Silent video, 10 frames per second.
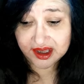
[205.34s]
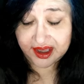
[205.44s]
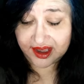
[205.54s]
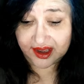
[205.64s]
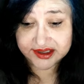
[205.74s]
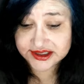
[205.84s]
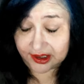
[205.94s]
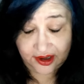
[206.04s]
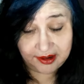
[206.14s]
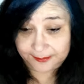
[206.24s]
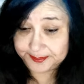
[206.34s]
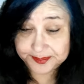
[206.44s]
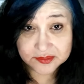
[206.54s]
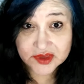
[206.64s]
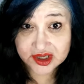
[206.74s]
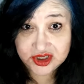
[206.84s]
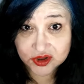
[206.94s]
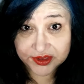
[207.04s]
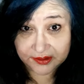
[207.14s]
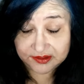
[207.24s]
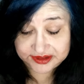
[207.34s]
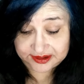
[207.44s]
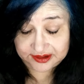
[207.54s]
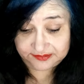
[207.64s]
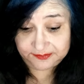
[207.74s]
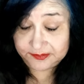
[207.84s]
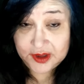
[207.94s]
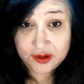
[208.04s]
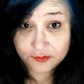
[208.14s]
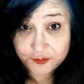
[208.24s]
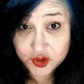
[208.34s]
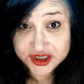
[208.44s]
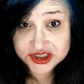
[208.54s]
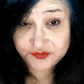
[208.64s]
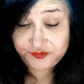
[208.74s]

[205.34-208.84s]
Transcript: And, you know, the footage